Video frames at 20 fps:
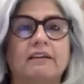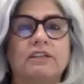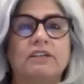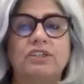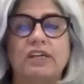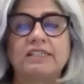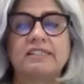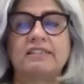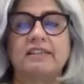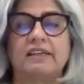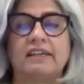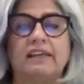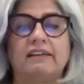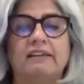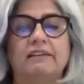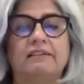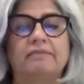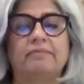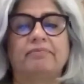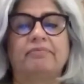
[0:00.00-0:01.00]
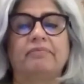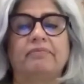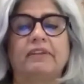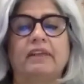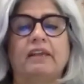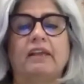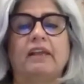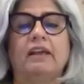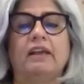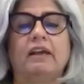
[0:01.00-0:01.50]
yesterday,
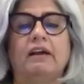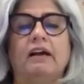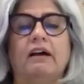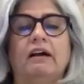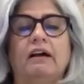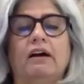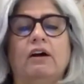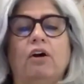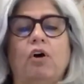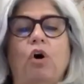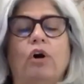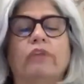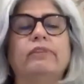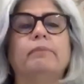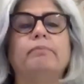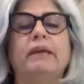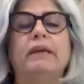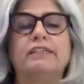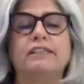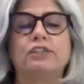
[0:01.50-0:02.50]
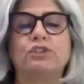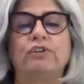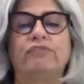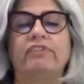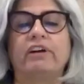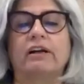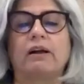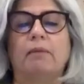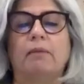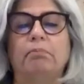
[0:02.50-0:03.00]
on the basis
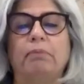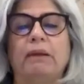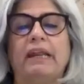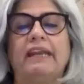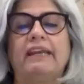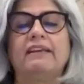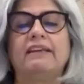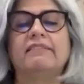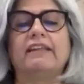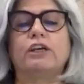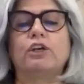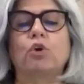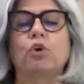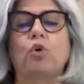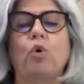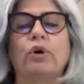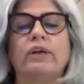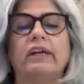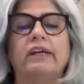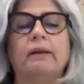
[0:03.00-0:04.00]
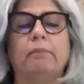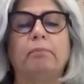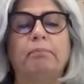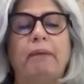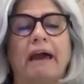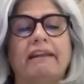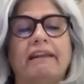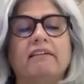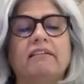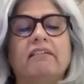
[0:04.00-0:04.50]
of a complaint that quoted a
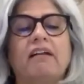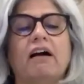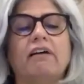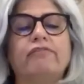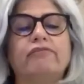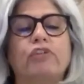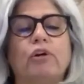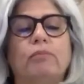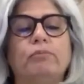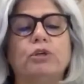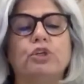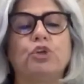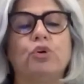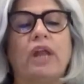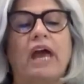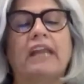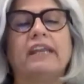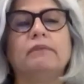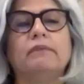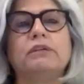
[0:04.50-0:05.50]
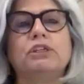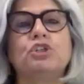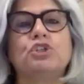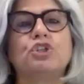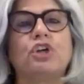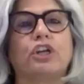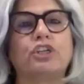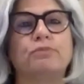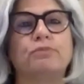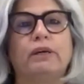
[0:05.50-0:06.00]
paragraph from a unanimous
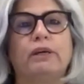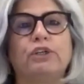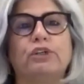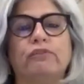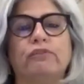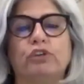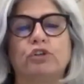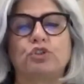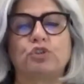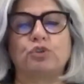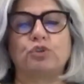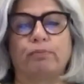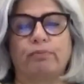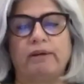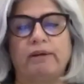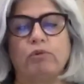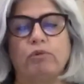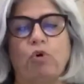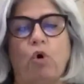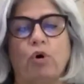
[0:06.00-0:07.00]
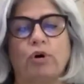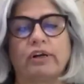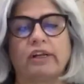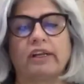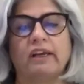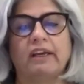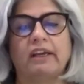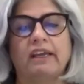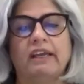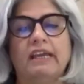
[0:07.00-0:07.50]
judgment of the Supreme Court
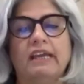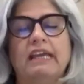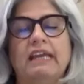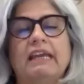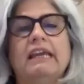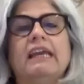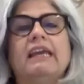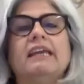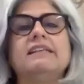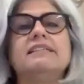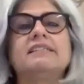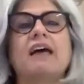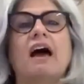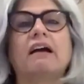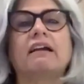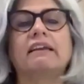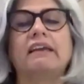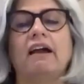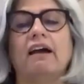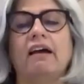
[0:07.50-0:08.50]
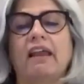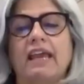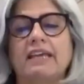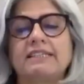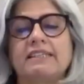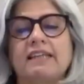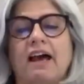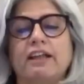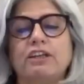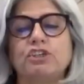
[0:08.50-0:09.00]
in Zakia
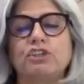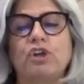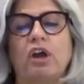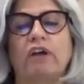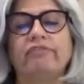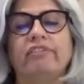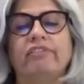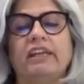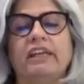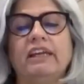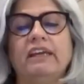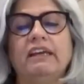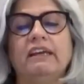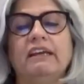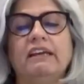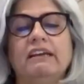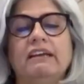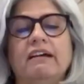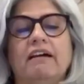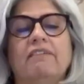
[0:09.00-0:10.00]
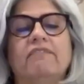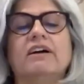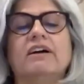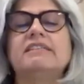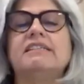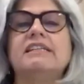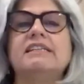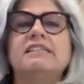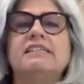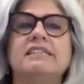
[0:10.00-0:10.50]
Ehsan Jafri
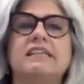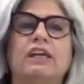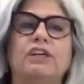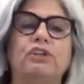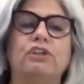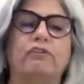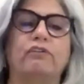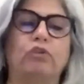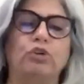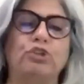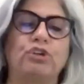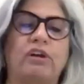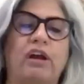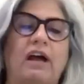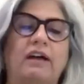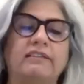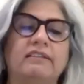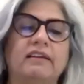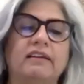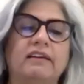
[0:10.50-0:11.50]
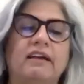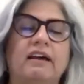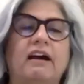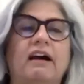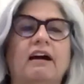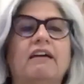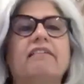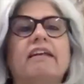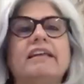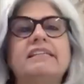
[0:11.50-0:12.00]
versus State of Gujarat,
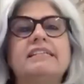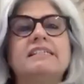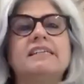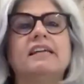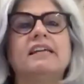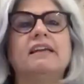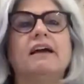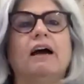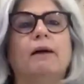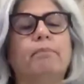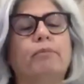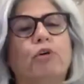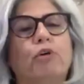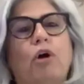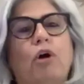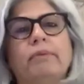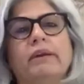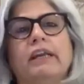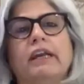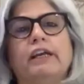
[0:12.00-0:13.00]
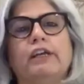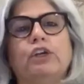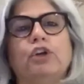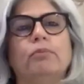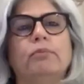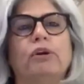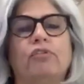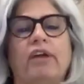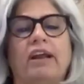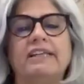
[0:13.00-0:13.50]
arrested a prominent
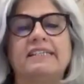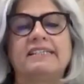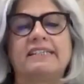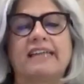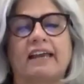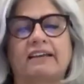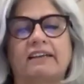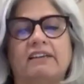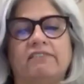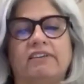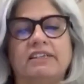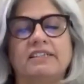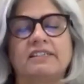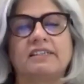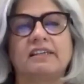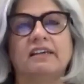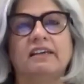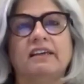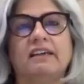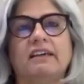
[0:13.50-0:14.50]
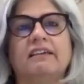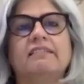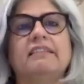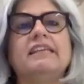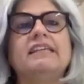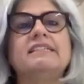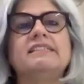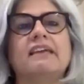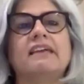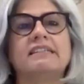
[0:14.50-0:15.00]
human rights activist,
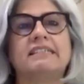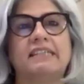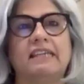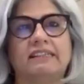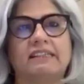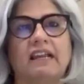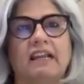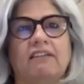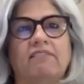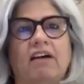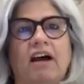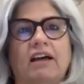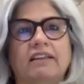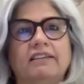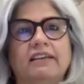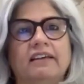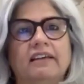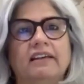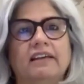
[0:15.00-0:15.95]
Teesta Setalwar,